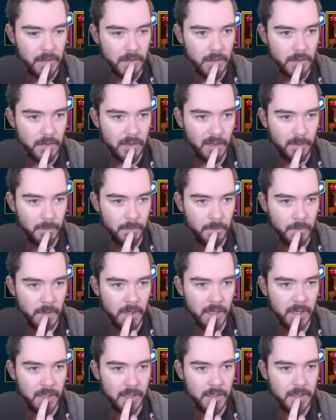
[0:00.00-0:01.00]
I
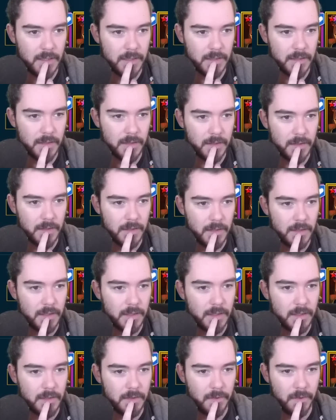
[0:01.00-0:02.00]
might.
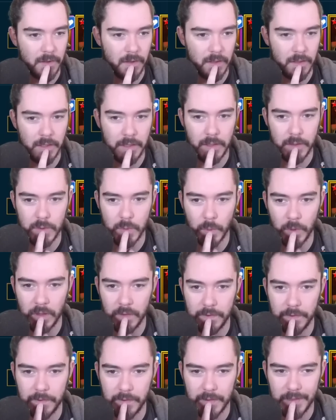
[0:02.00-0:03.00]
A little
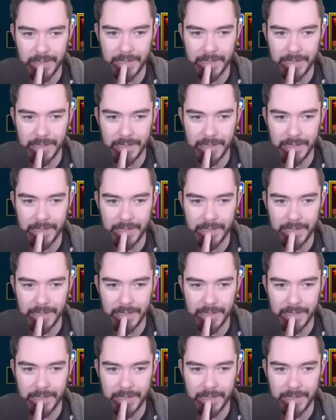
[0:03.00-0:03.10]
dwarf?